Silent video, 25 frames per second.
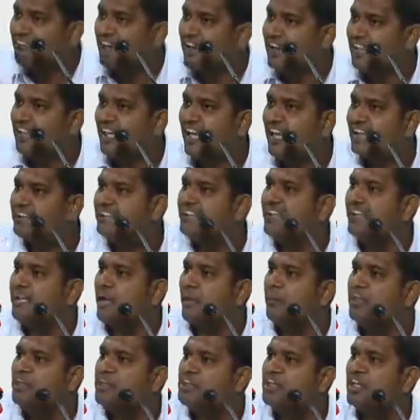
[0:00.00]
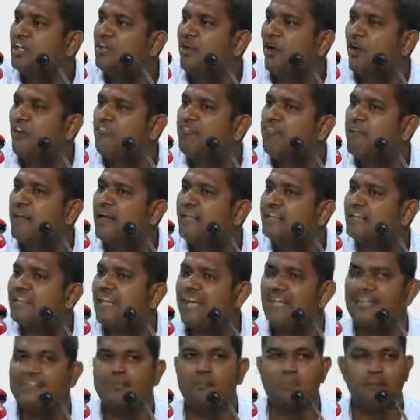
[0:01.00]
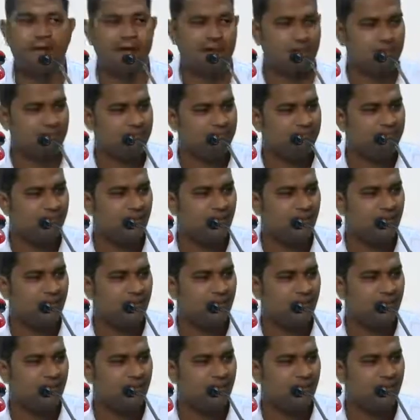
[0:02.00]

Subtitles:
finalize the commission of my salesmen.